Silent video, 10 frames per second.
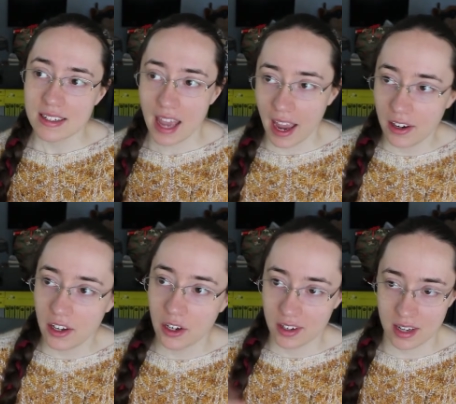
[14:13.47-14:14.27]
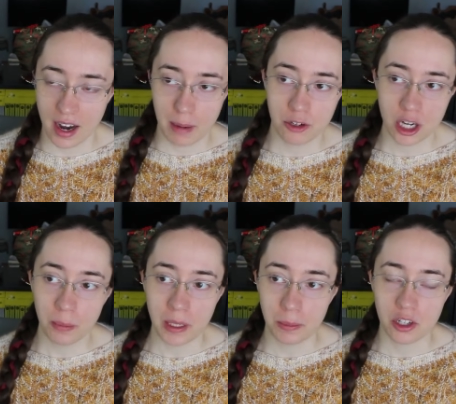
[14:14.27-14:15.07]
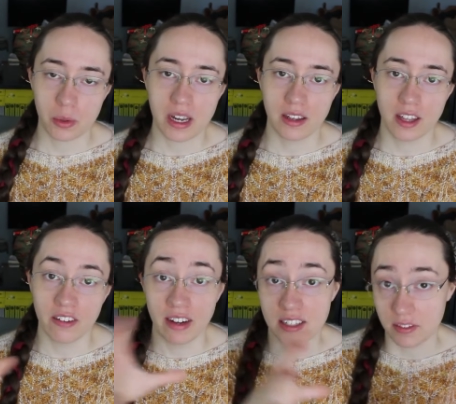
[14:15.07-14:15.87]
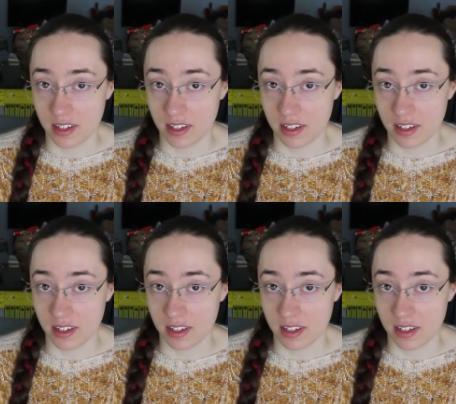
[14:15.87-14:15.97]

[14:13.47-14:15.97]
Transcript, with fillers: 10 year time jump in between the events